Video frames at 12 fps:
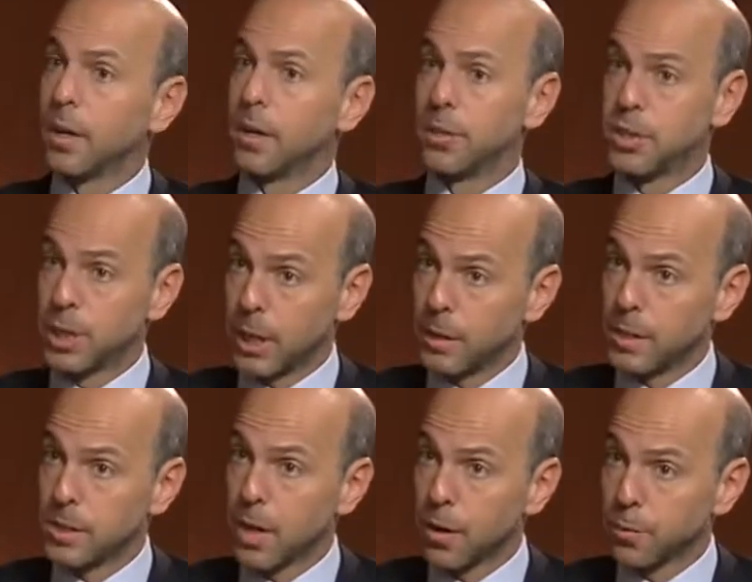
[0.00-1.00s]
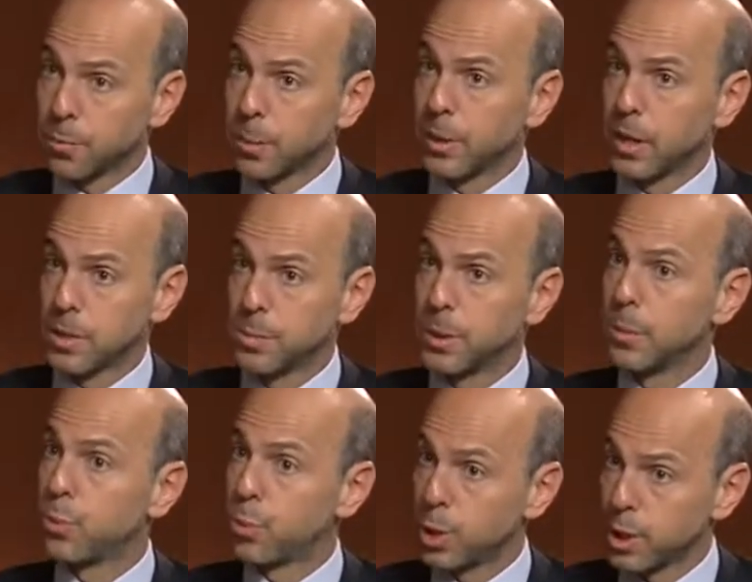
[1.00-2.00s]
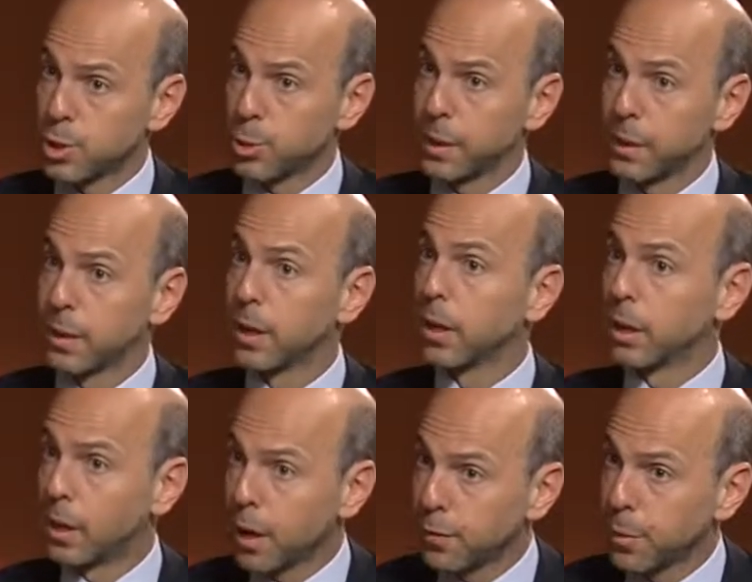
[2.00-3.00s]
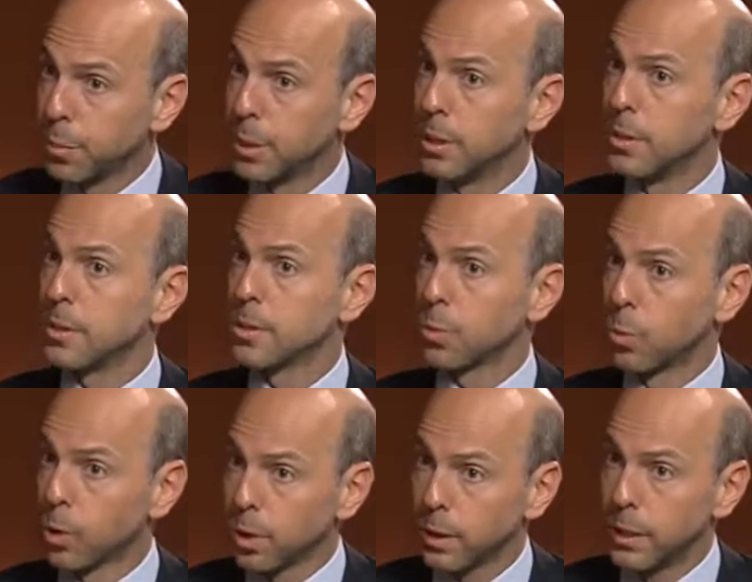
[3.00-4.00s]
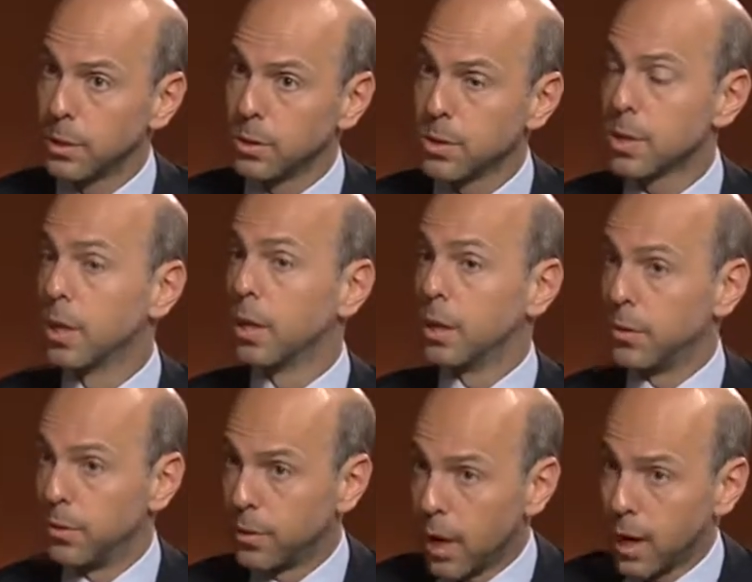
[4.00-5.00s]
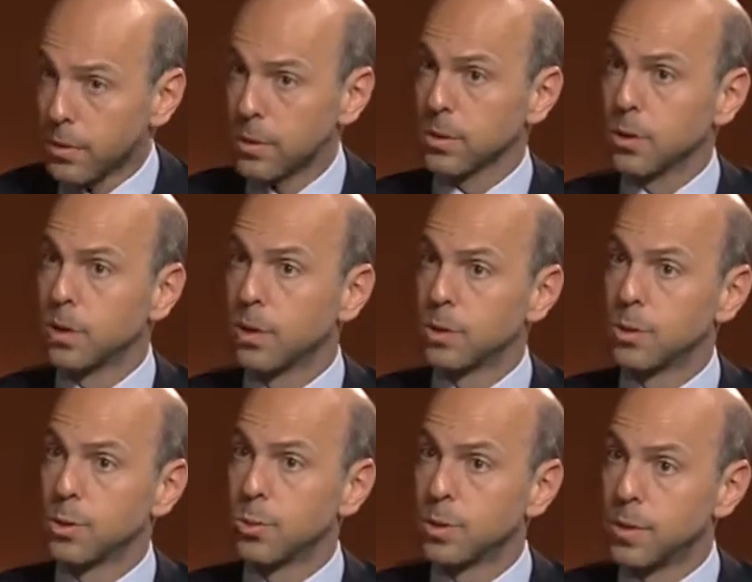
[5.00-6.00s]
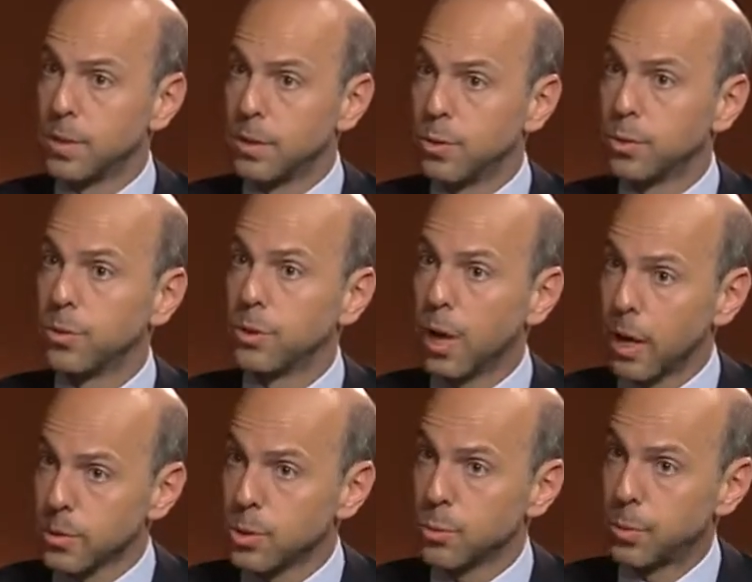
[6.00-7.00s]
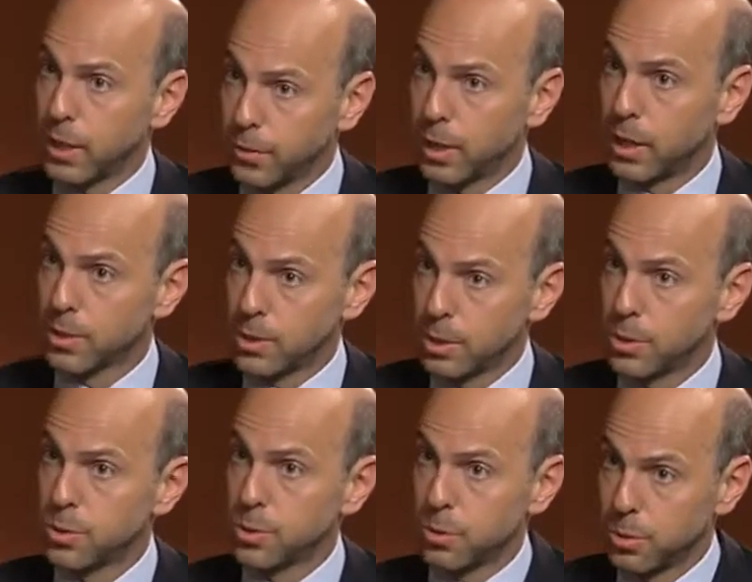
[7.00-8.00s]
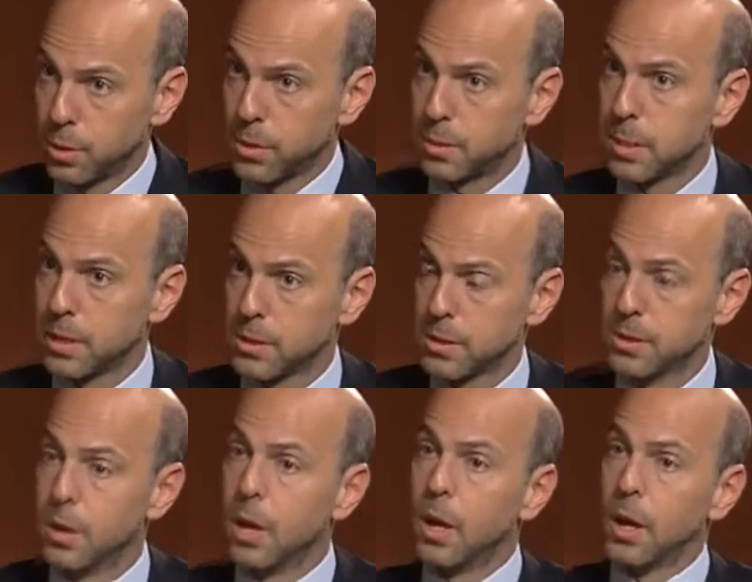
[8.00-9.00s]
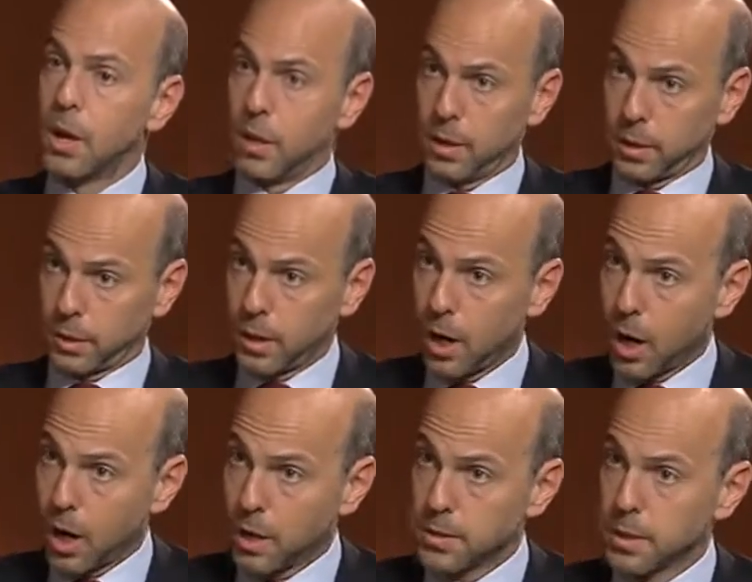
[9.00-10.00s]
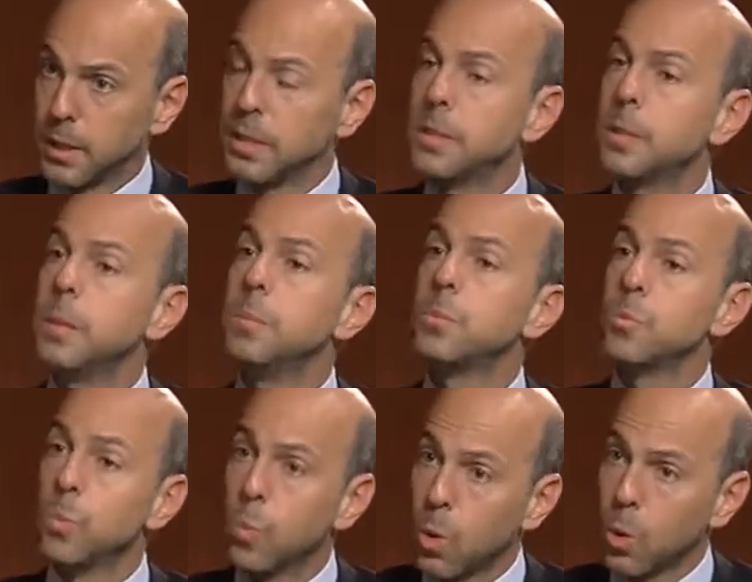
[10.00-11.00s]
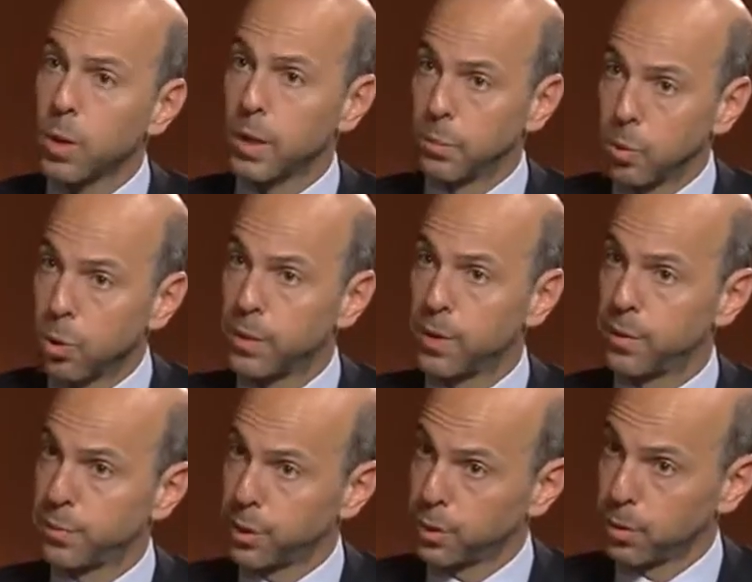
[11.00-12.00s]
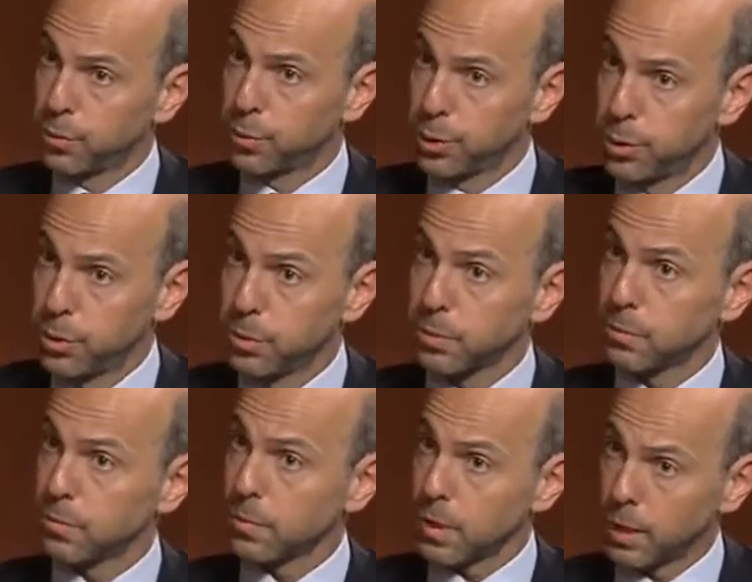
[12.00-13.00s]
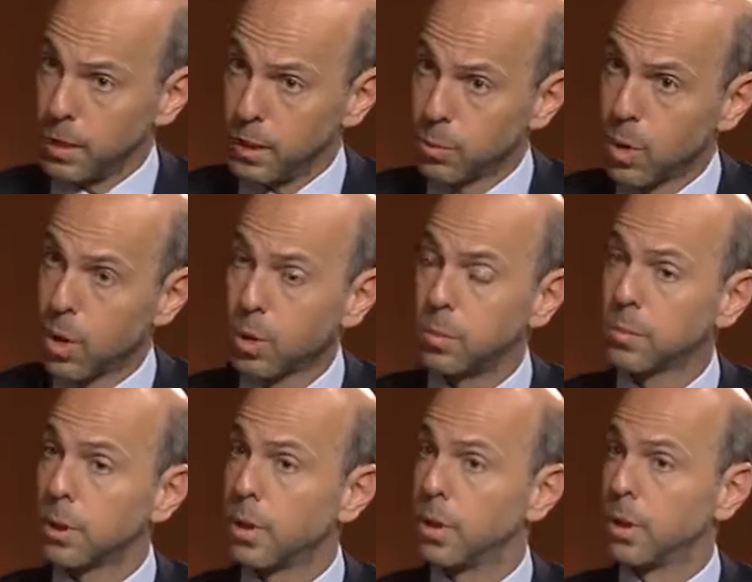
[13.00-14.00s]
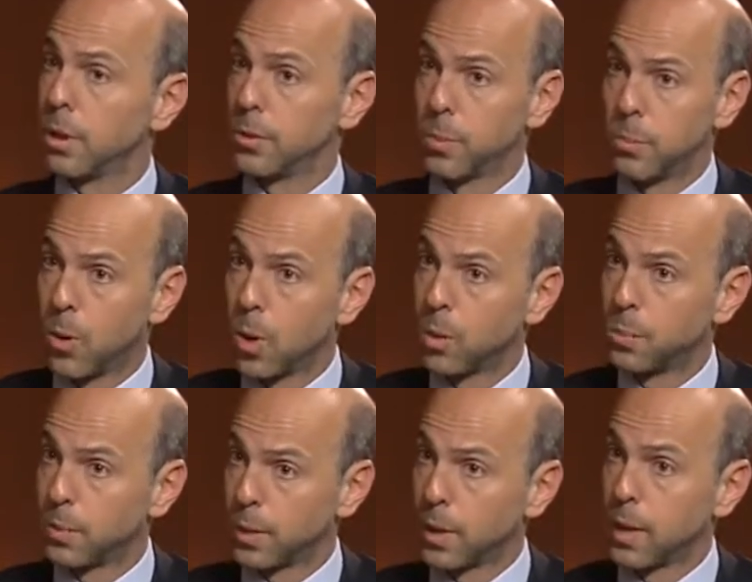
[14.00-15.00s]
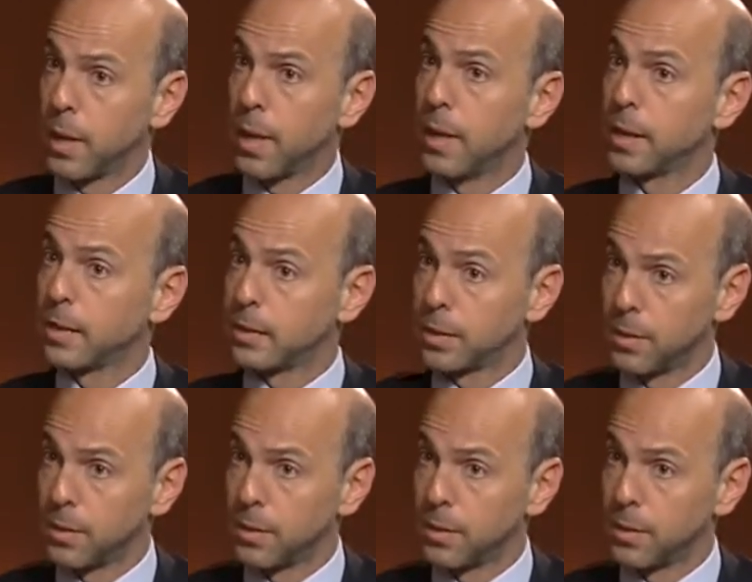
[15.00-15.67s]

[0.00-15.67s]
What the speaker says: the Chinese government has been pressuring governments, world leaders, not to receive you, not to pay attention to the Tibetan cause, and it seems more and more difficult for you. In Rome, the Pope has